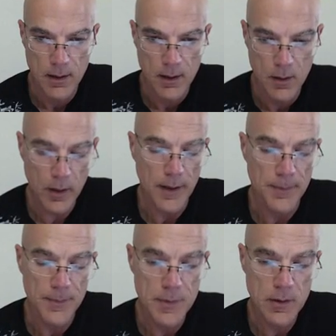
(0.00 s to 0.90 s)
All right.
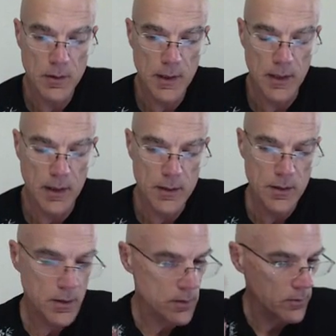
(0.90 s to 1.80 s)
So that, that's
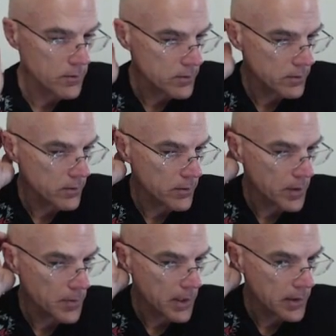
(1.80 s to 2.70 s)
just to, to
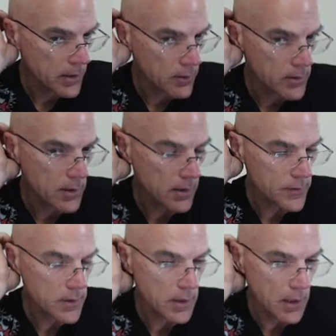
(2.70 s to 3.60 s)
remind
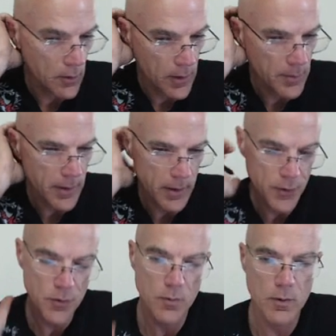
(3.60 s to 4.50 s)
ourselves how
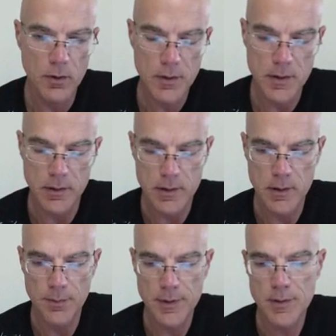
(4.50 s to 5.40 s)
replication works in the
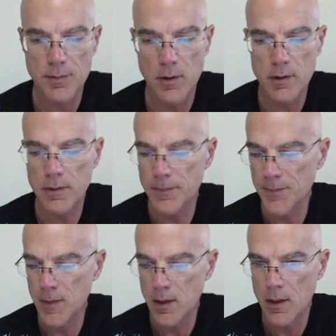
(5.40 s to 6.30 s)
simplest model.
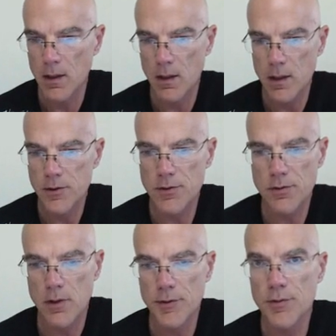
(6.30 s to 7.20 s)
Let's
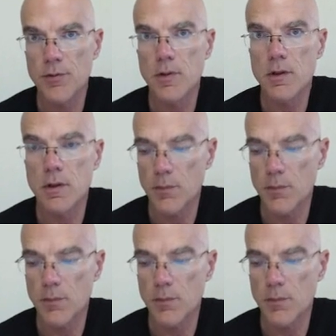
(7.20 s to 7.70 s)
try to do it in the